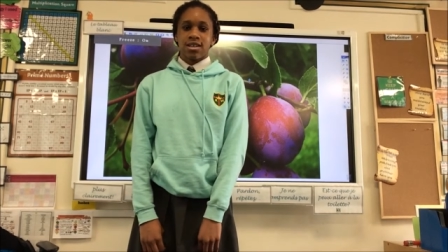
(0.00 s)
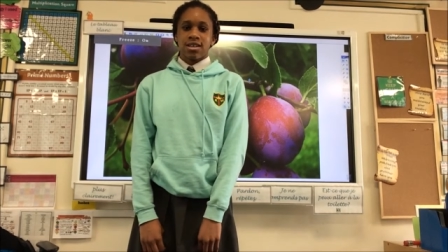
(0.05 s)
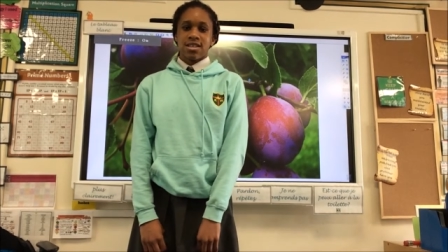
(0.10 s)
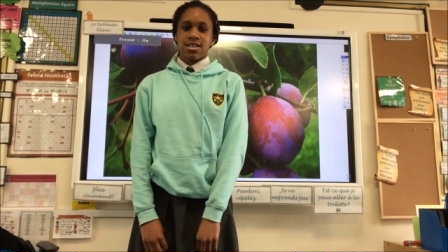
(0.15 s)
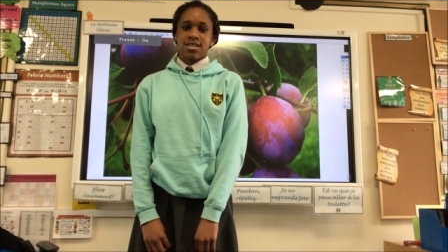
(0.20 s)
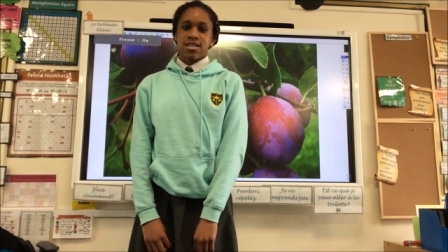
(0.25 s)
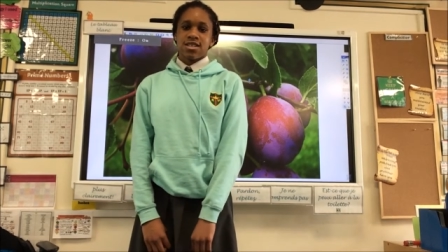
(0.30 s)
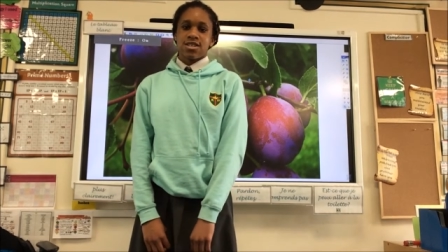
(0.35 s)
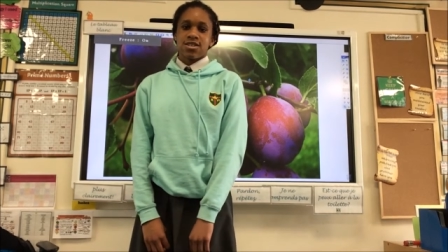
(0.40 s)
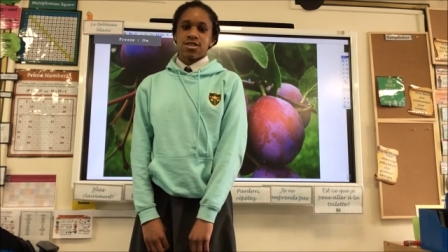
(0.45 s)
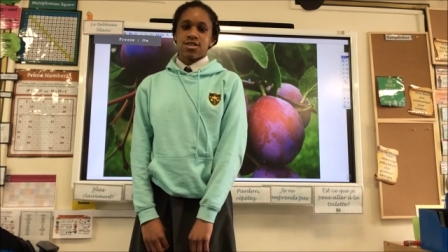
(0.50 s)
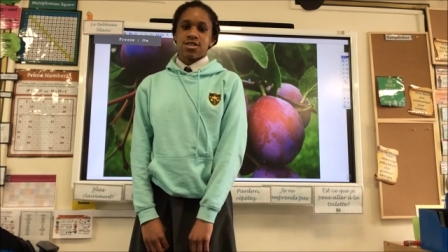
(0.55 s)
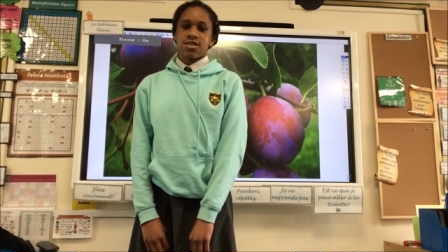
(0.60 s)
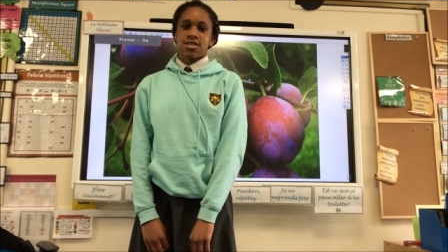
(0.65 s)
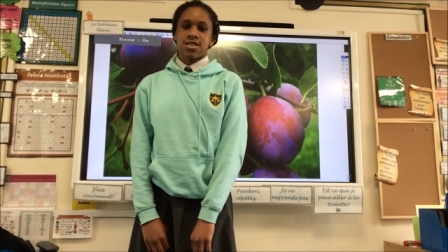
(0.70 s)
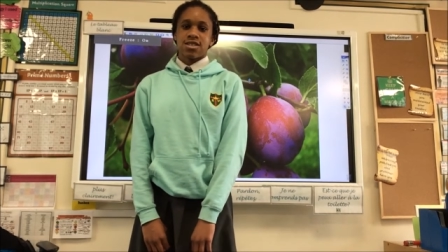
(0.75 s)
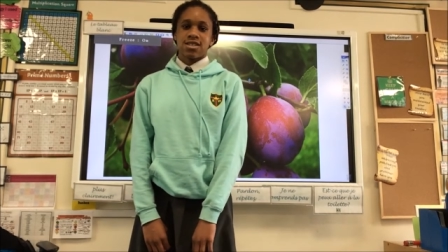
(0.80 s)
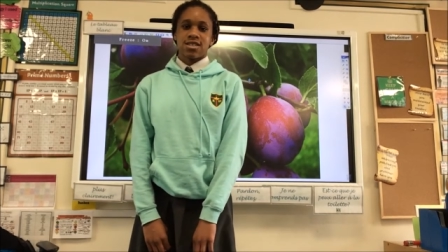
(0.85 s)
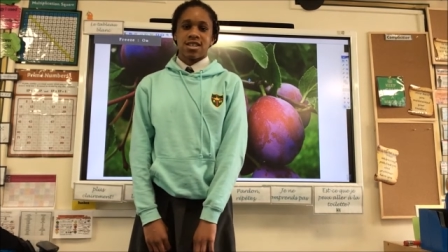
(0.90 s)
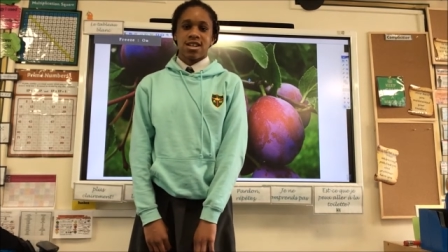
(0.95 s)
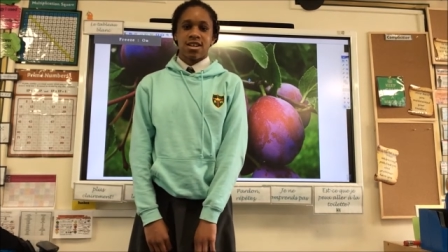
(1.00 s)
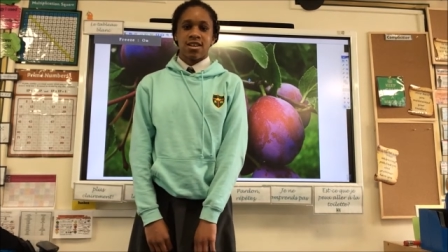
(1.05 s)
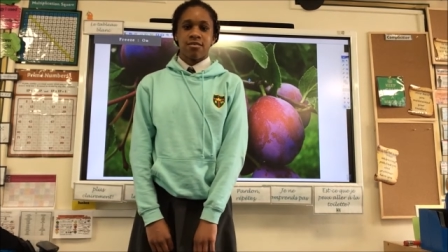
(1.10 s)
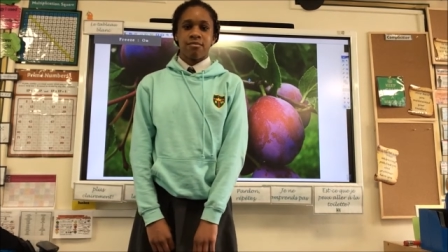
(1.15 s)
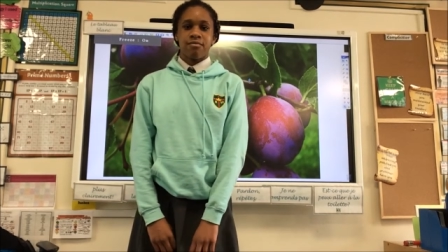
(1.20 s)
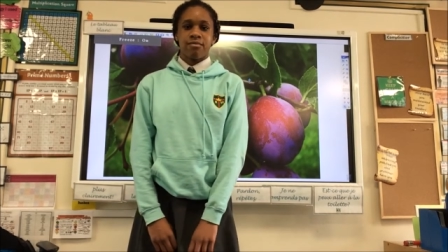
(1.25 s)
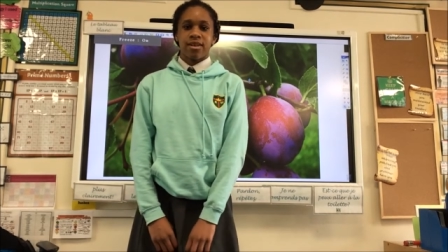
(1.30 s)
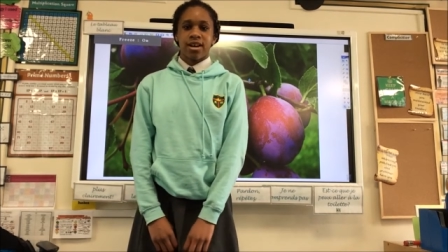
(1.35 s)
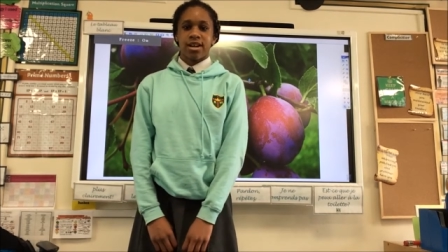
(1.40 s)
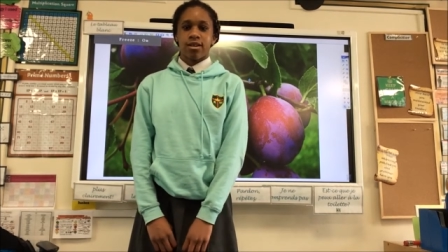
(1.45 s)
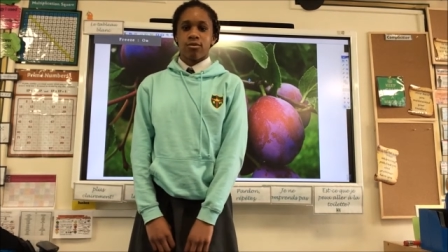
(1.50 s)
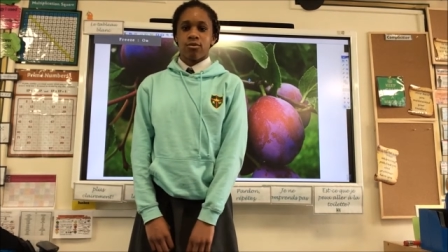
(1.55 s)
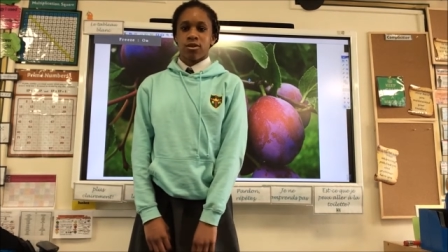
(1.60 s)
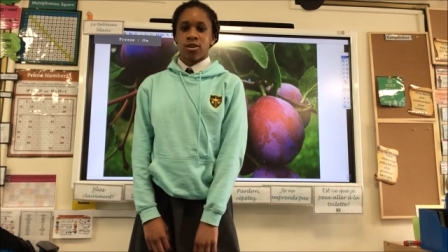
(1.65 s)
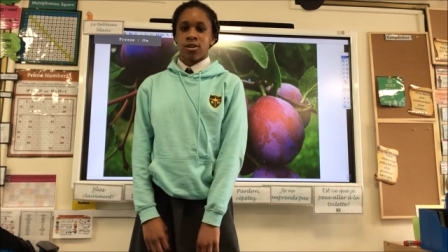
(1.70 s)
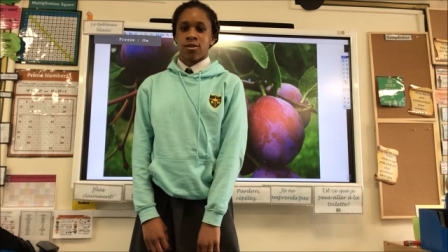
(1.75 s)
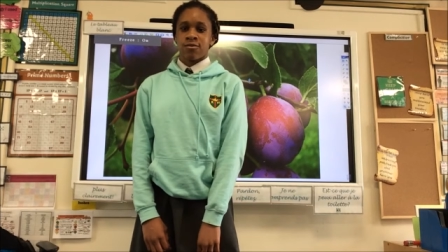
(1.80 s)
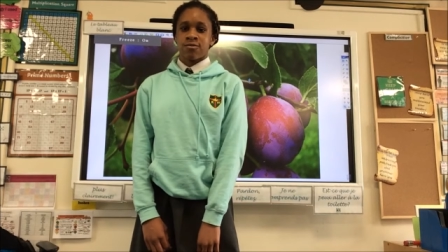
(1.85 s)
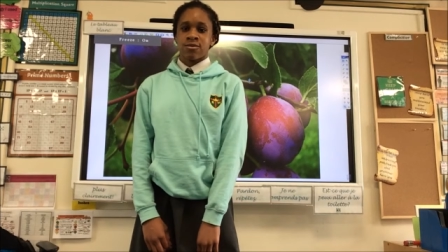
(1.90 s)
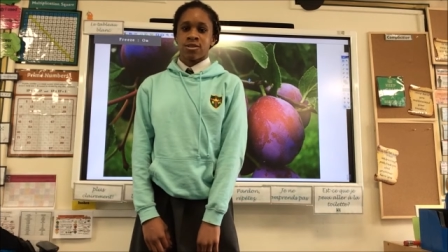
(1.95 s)
This Is Just a Say by
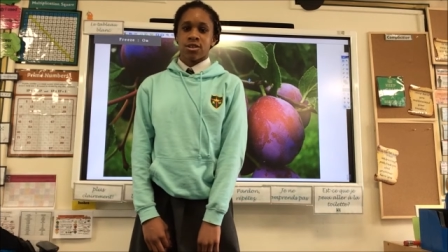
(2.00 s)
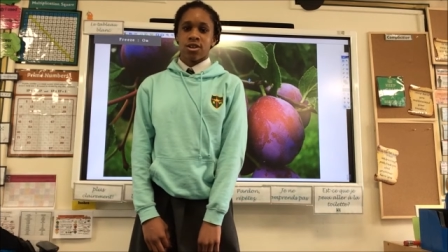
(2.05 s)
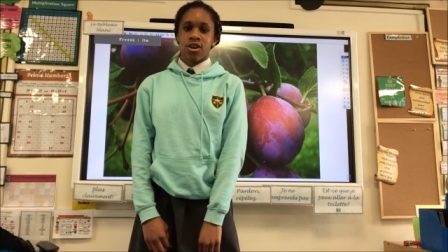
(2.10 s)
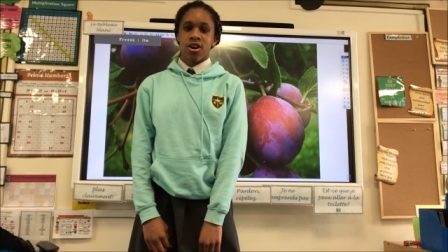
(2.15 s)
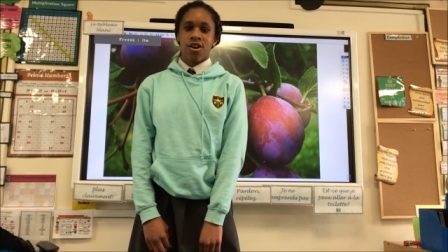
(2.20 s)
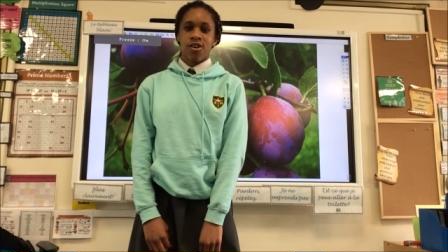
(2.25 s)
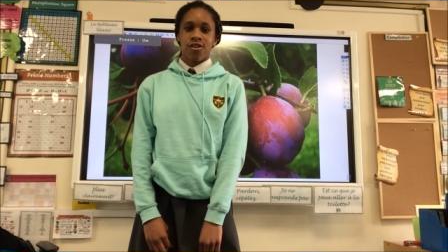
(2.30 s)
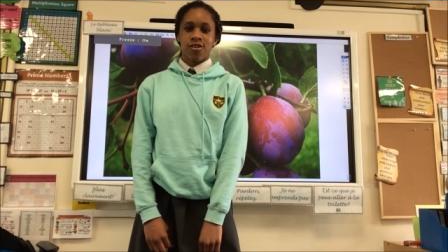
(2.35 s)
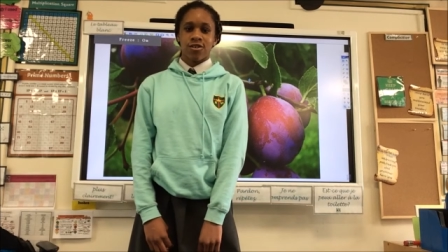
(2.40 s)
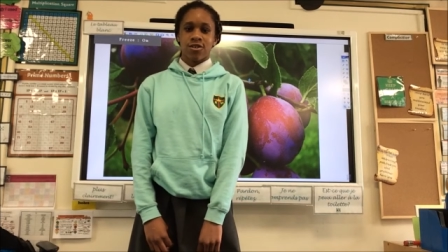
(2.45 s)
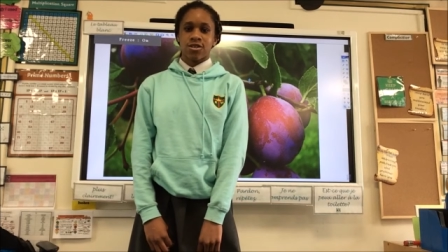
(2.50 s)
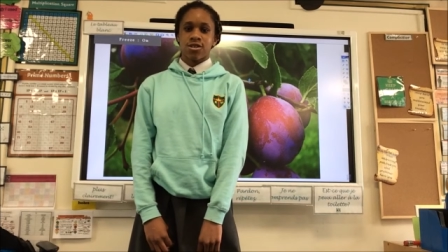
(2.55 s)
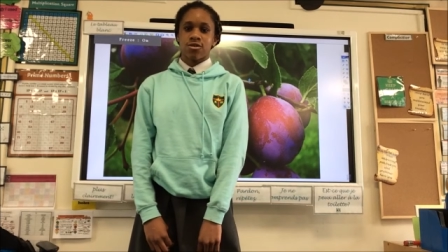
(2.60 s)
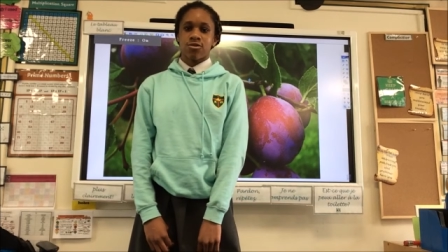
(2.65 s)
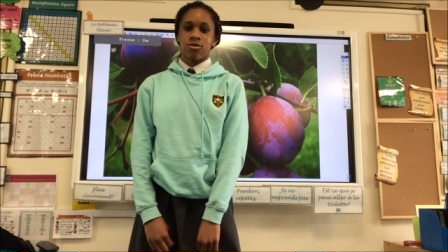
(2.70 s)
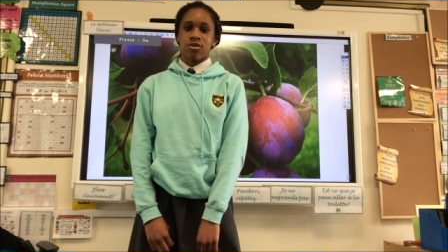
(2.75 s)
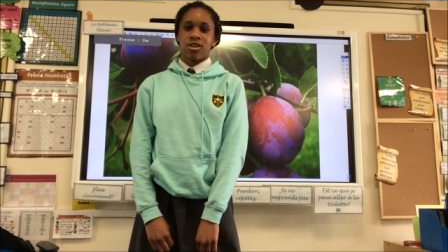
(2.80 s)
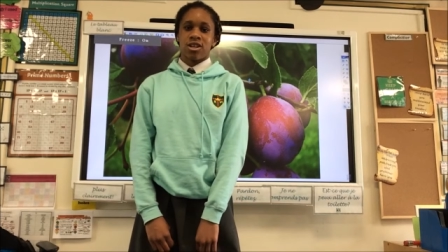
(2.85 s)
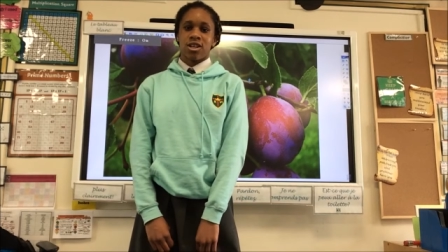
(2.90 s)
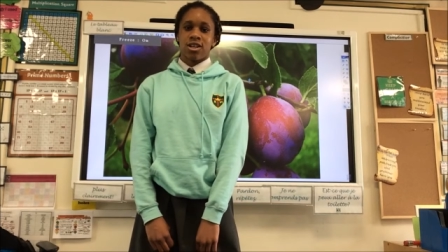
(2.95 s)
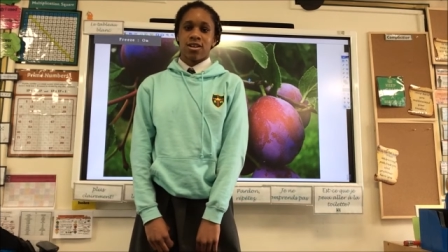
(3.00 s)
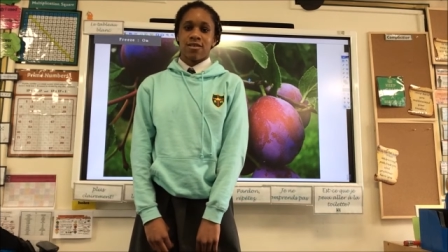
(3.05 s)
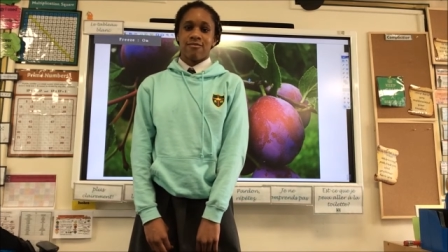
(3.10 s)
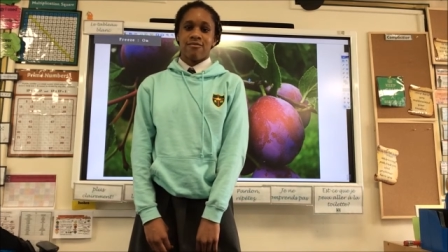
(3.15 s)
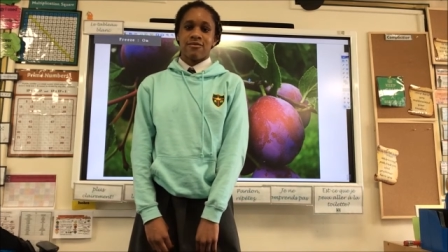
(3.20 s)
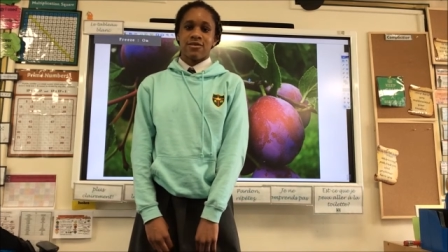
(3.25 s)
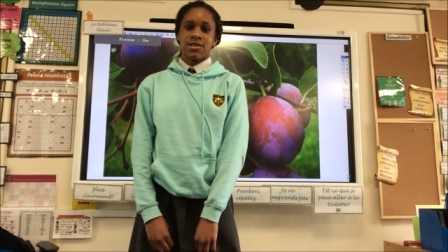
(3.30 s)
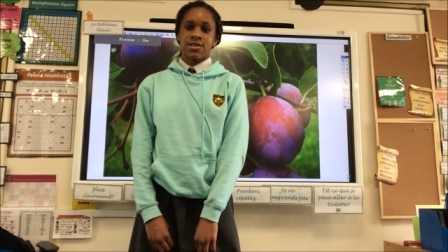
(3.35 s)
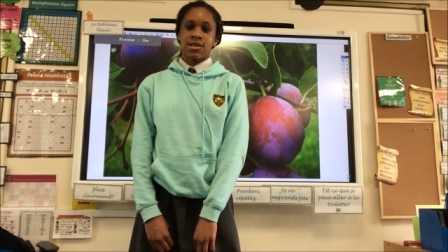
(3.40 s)
Williams Carlos Williams.